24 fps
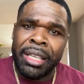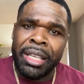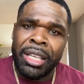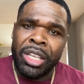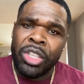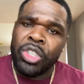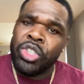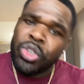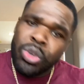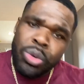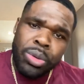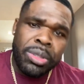
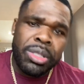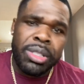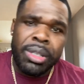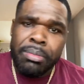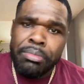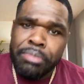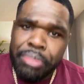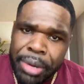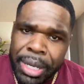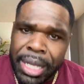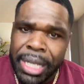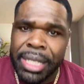Use them
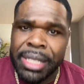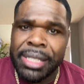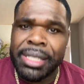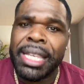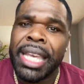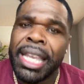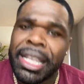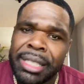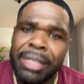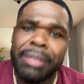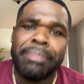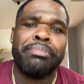bricks.
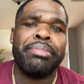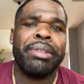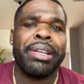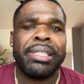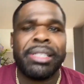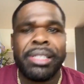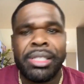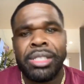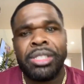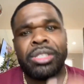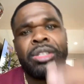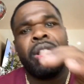Take them bricks
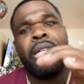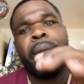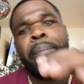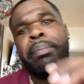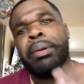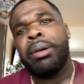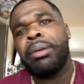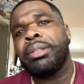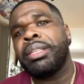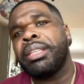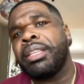and start building